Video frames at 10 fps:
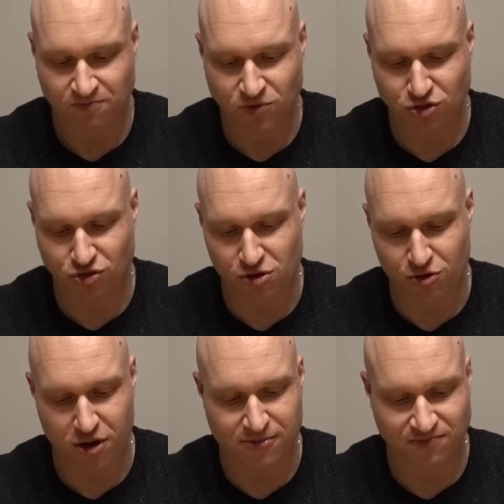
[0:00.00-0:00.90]
This is so
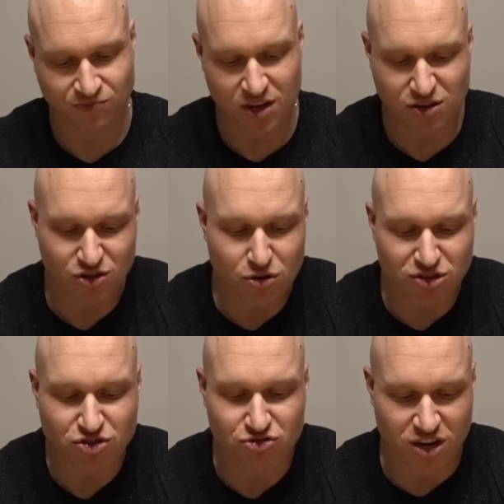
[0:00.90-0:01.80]
good. And there's no
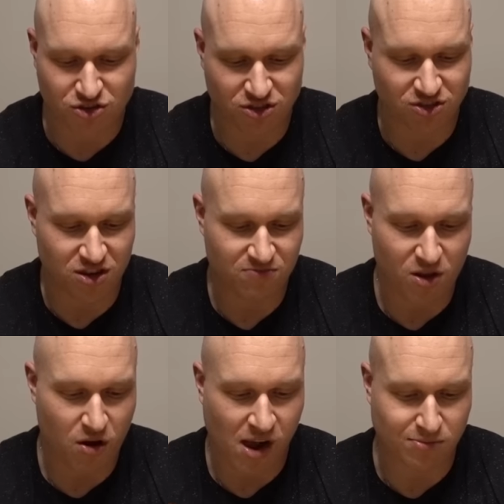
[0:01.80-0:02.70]
instructions on
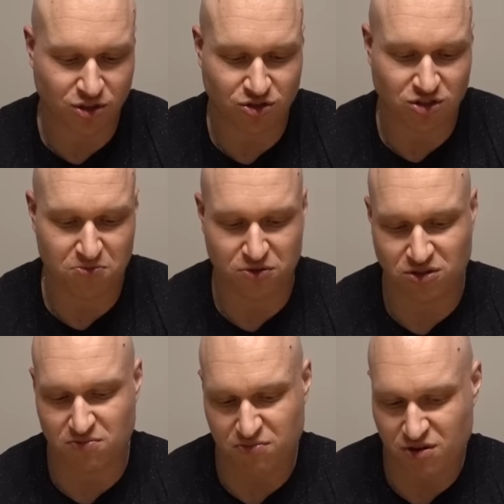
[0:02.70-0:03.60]
how much you're supposed
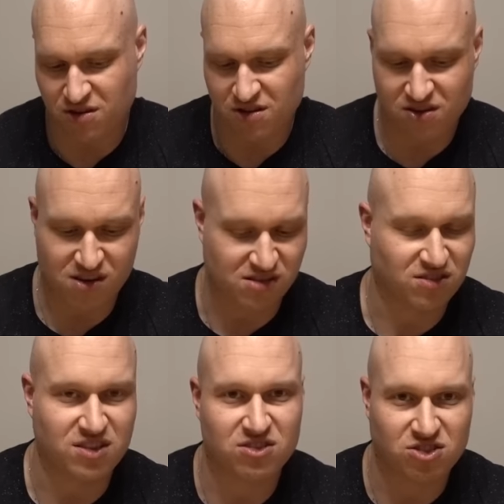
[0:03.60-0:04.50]
to boil, all
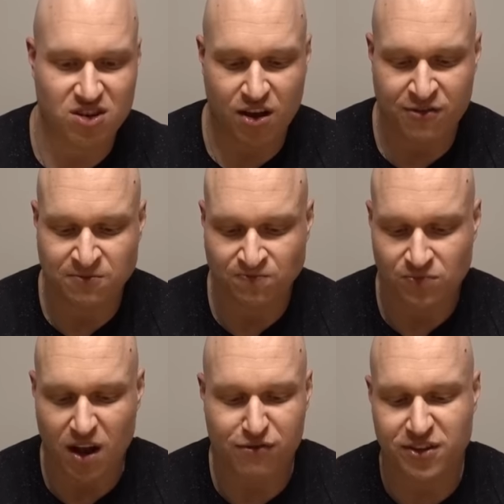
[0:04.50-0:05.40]
this other
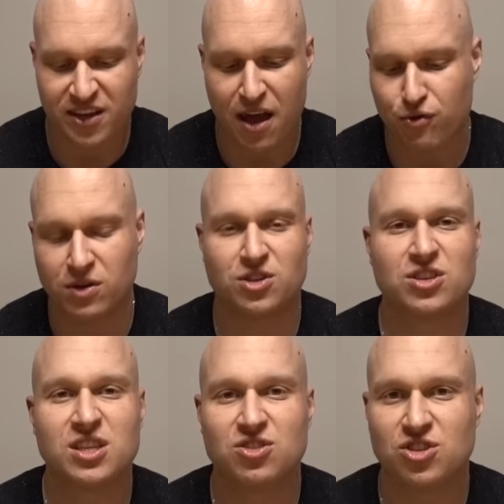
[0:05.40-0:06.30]
stuff. I feel like everyone
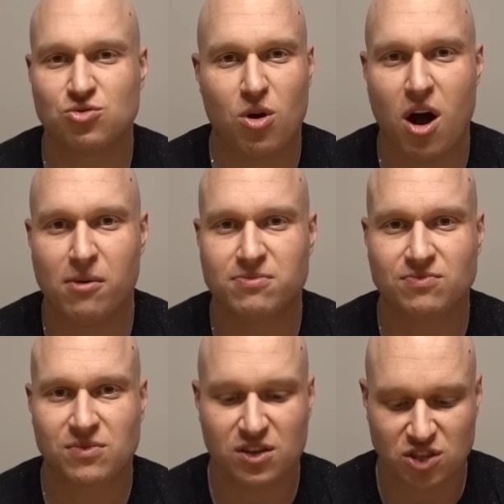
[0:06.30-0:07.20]
just eats these raw.
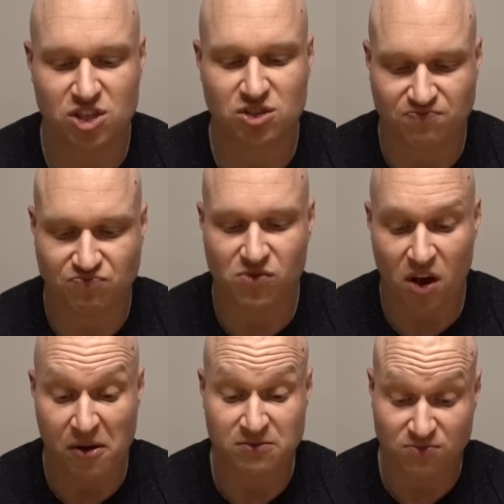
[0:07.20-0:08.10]
Because
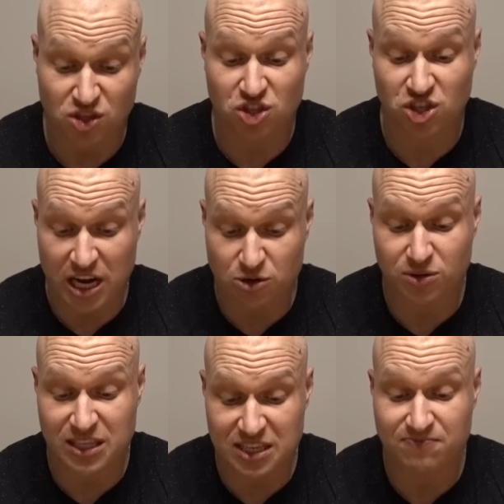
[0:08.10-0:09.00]
this
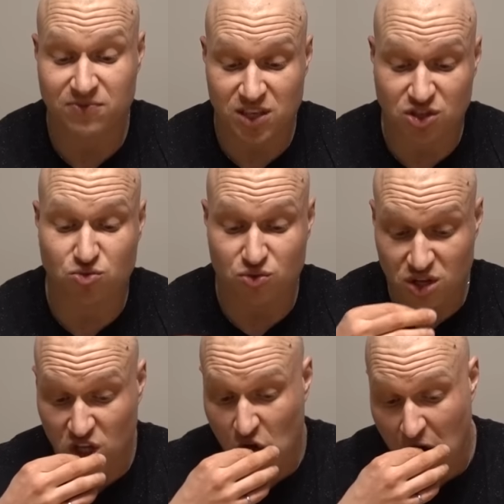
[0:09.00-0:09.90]
genuinely tastes
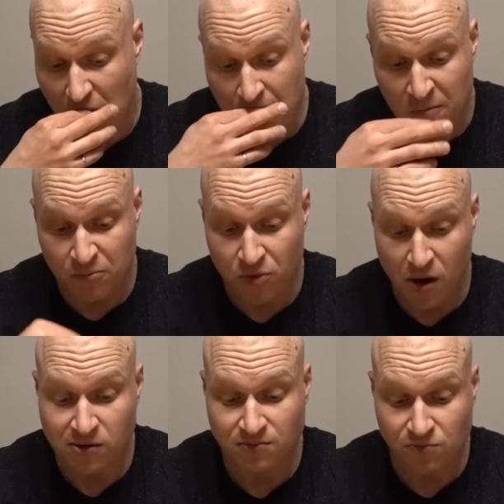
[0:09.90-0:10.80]
really good.
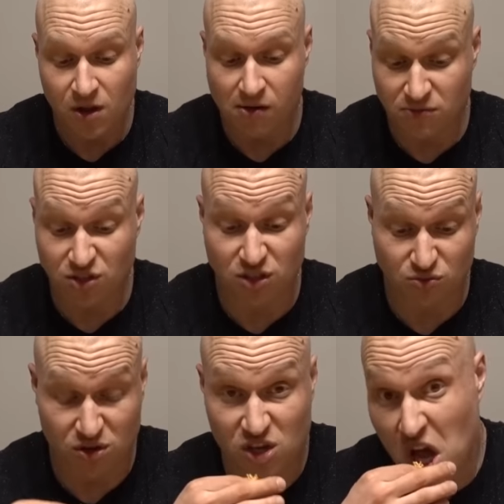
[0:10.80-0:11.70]
This tastes
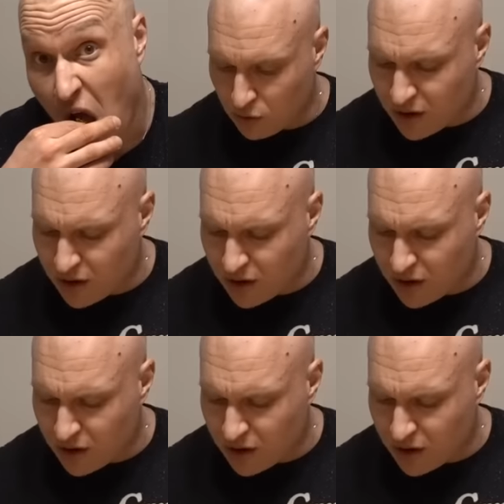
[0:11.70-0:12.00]
really good.